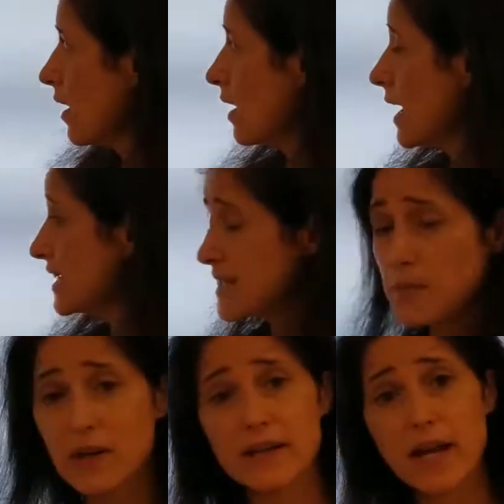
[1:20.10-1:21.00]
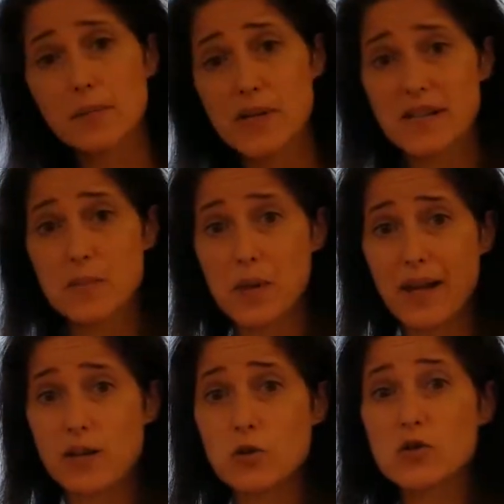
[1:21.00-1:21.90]
I typically update the
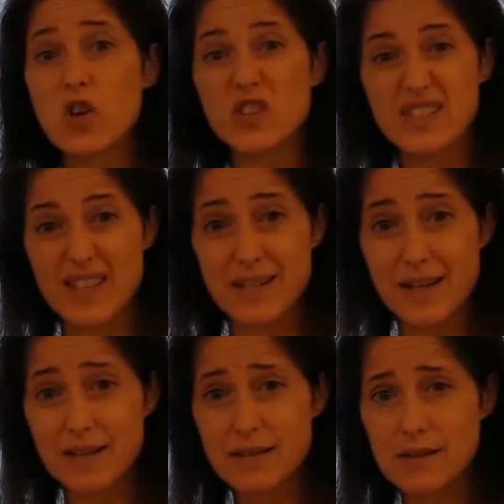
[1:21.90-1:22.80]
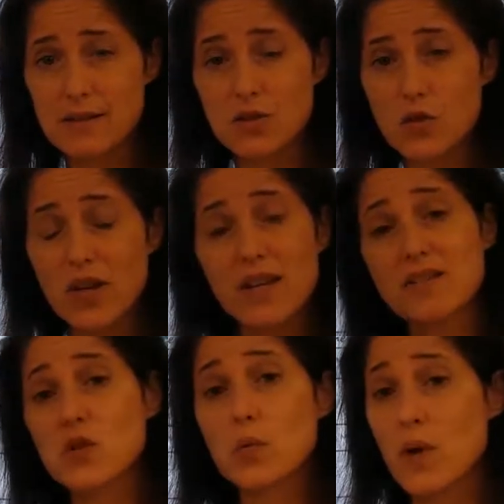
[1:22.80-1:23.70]
planners on Sundays so the
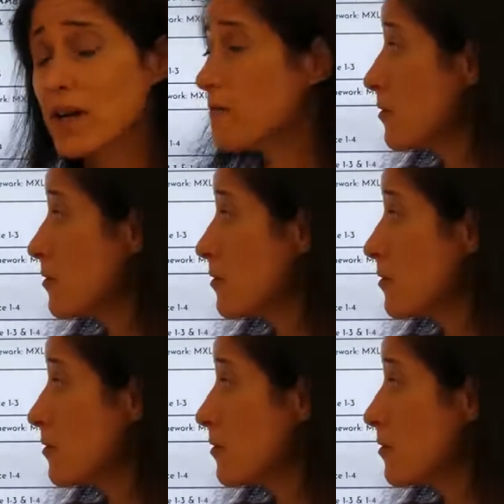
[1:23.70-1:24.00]
kids are ready for